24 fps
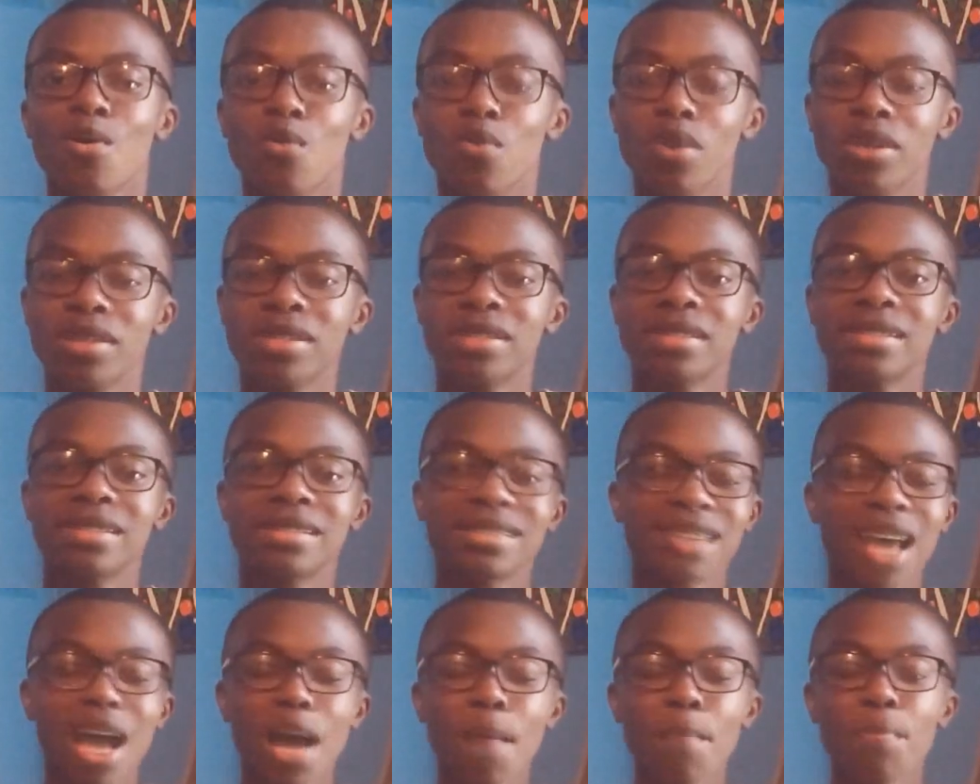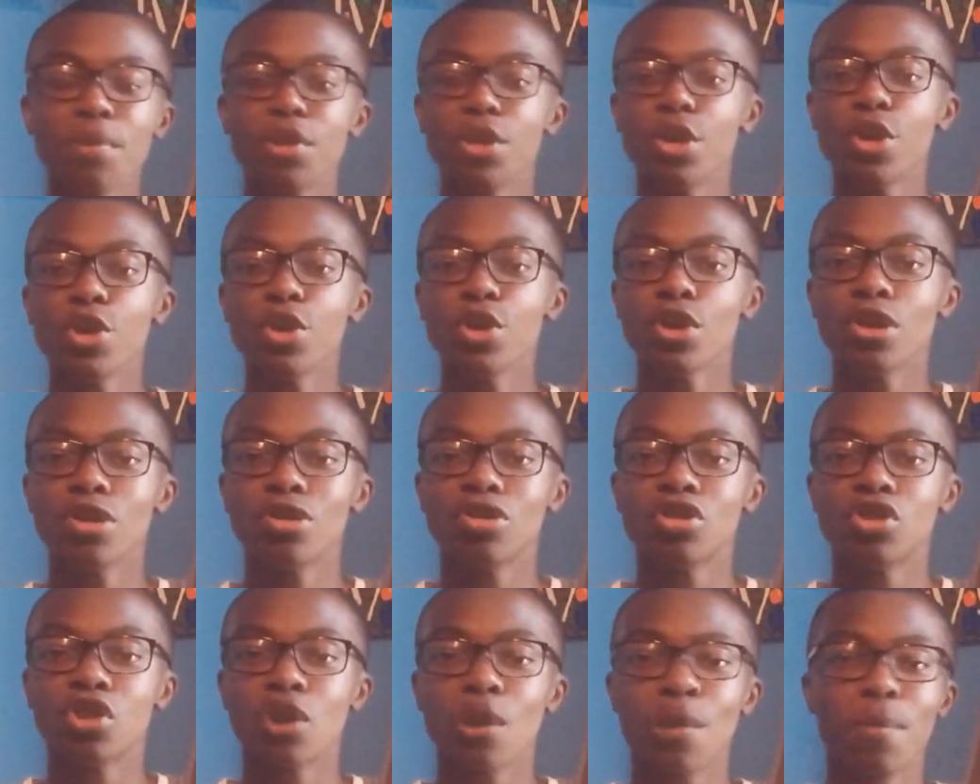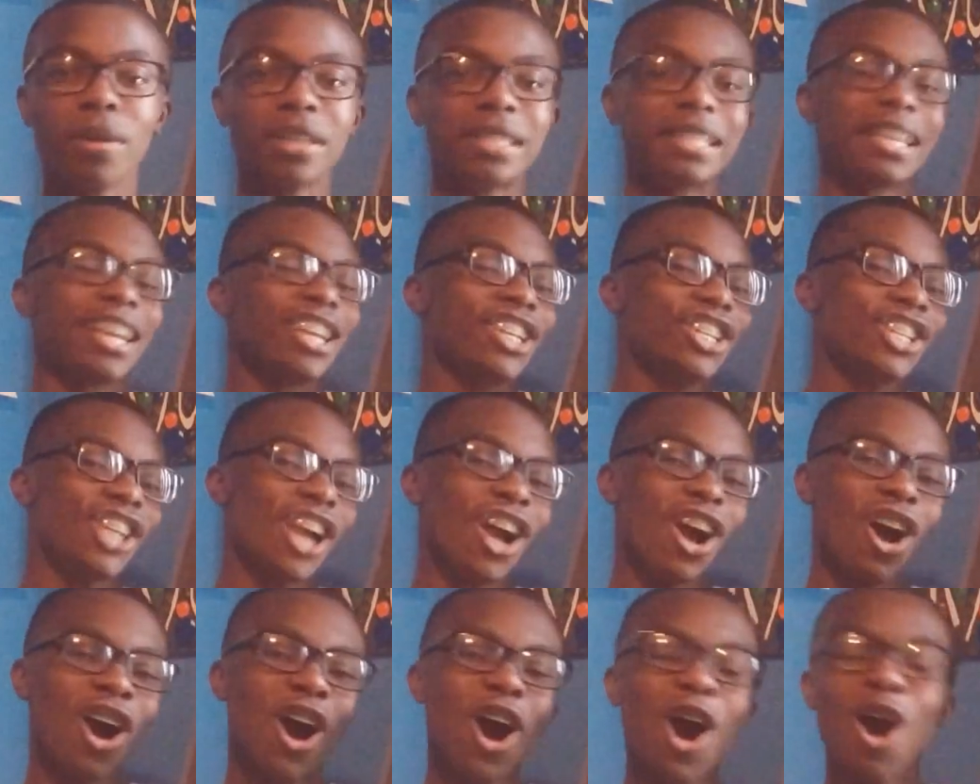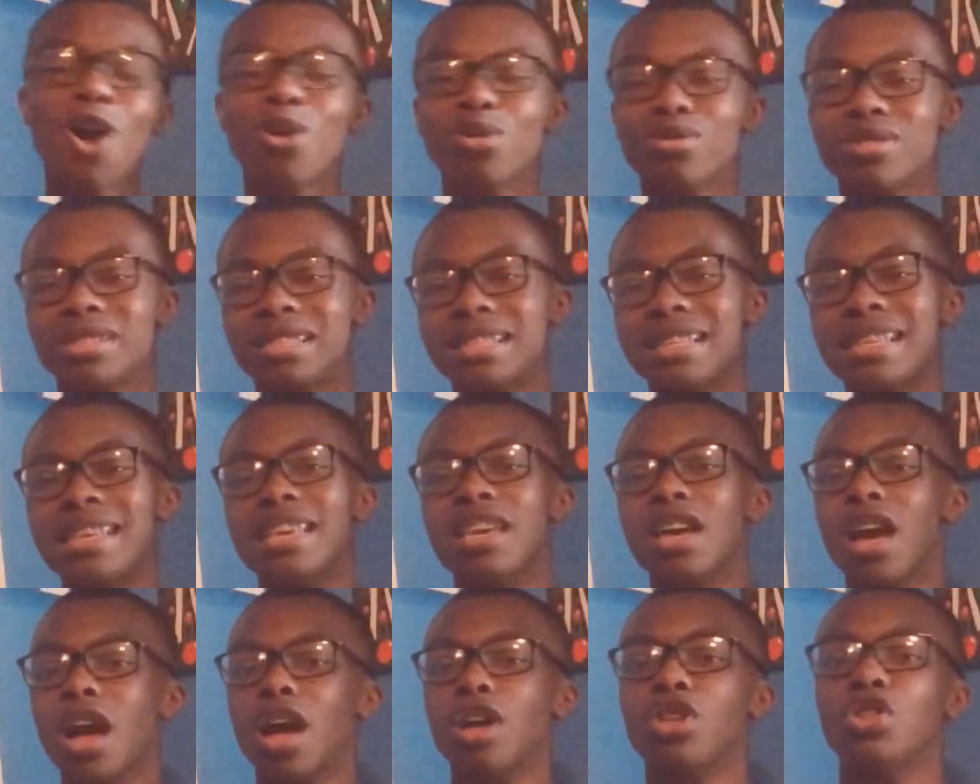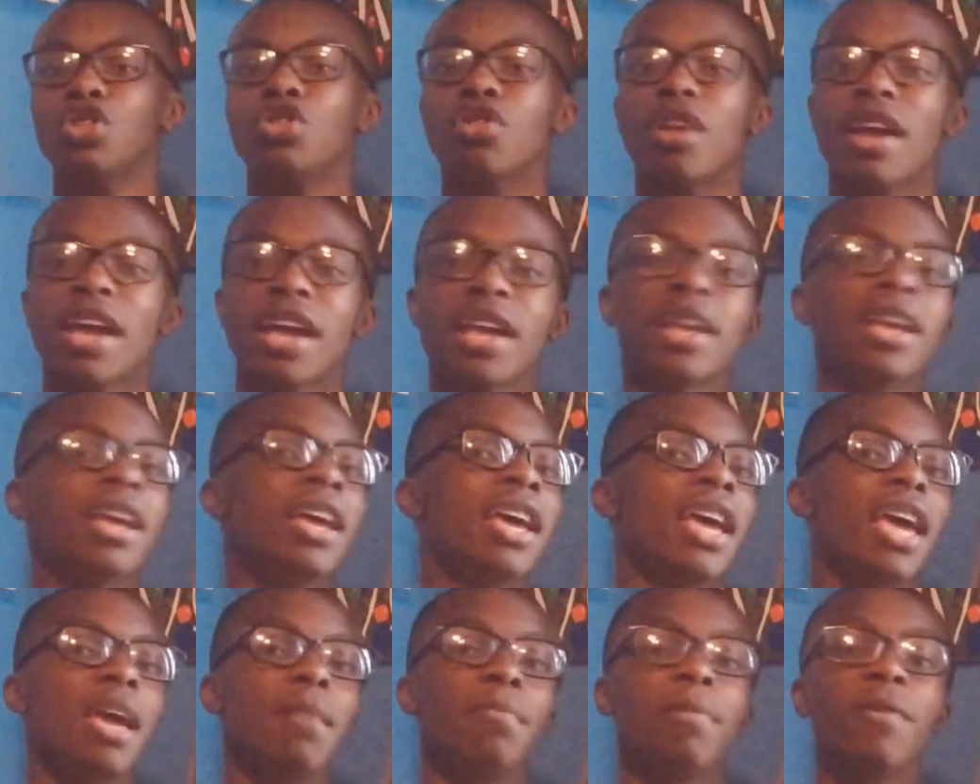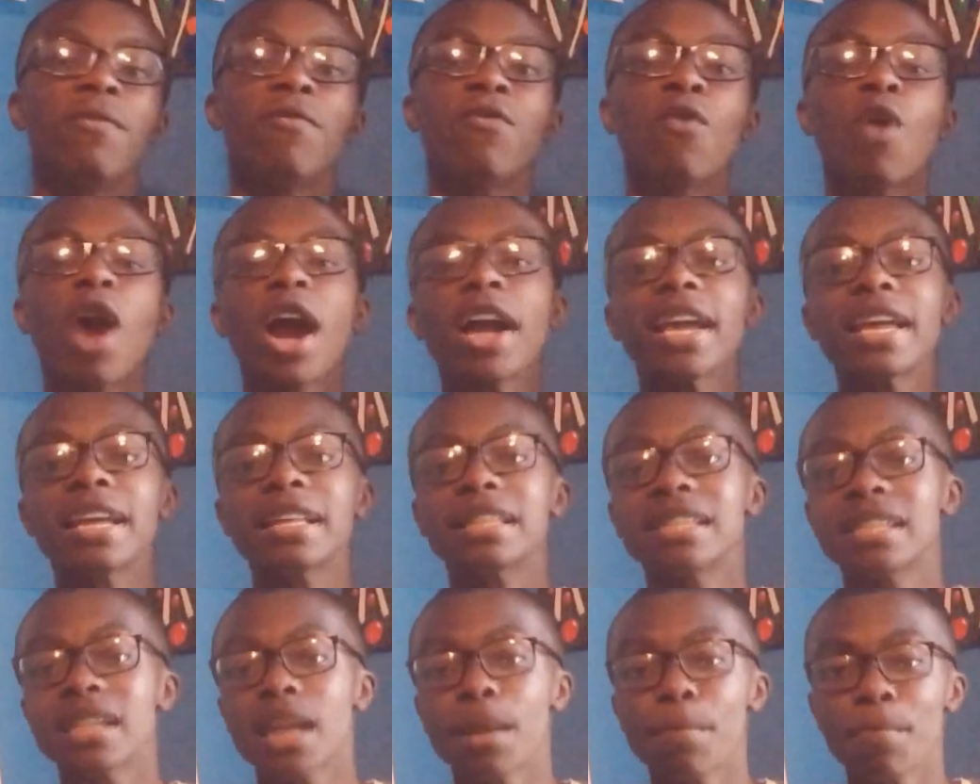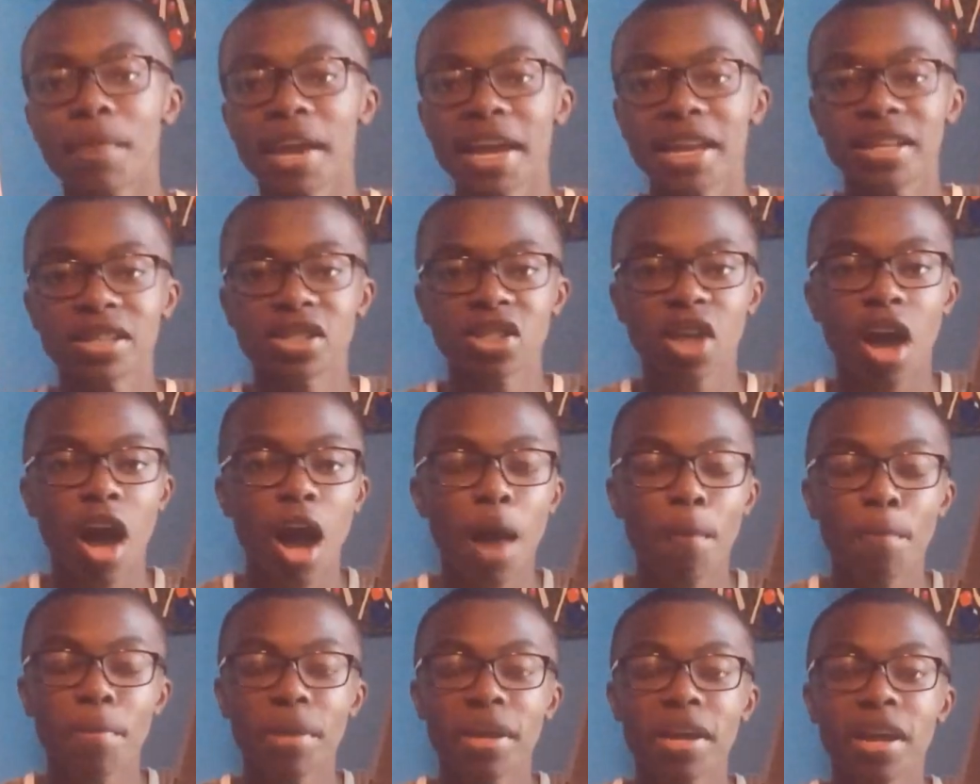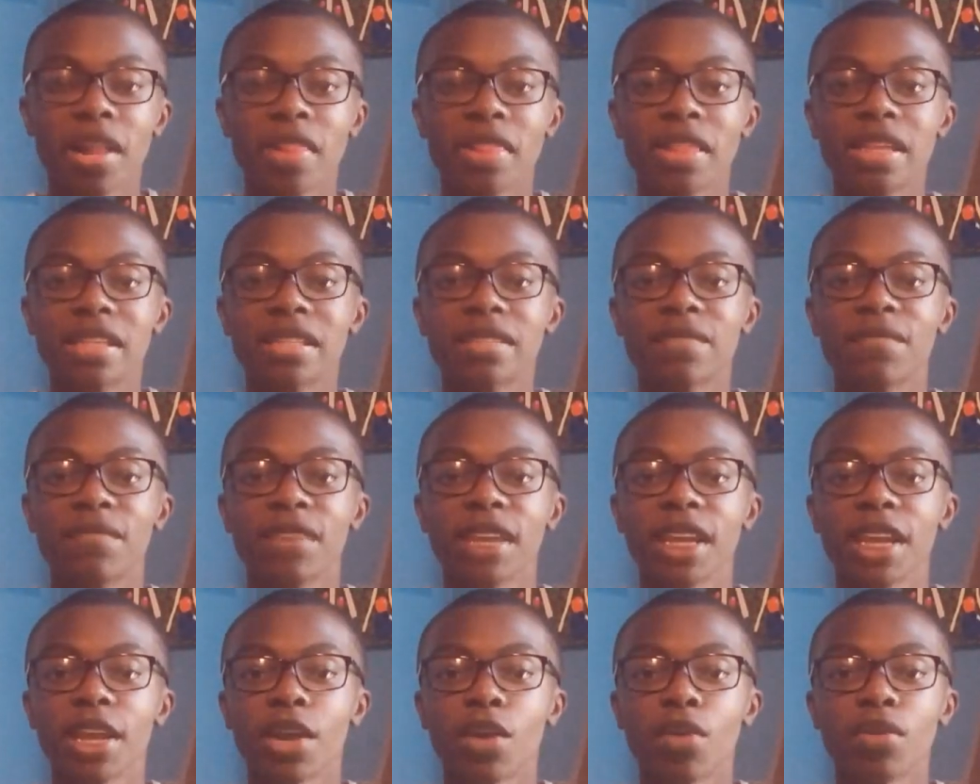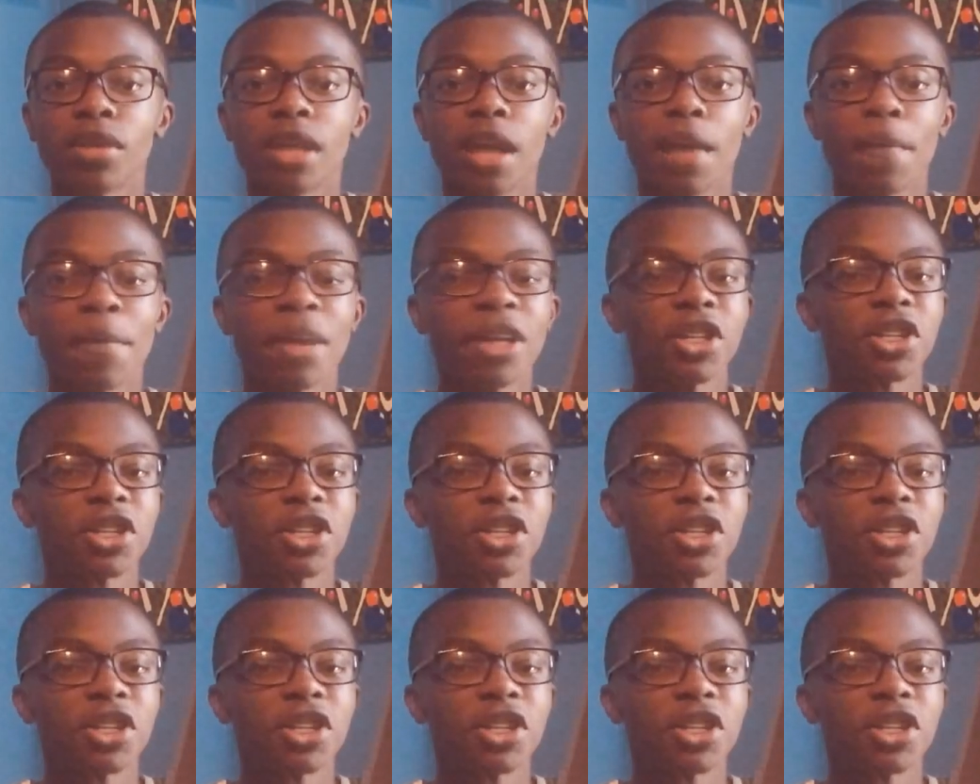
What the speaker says: What's up, you YouTubers? It's your host, Keandre. And before I get to the main topic of this video, let me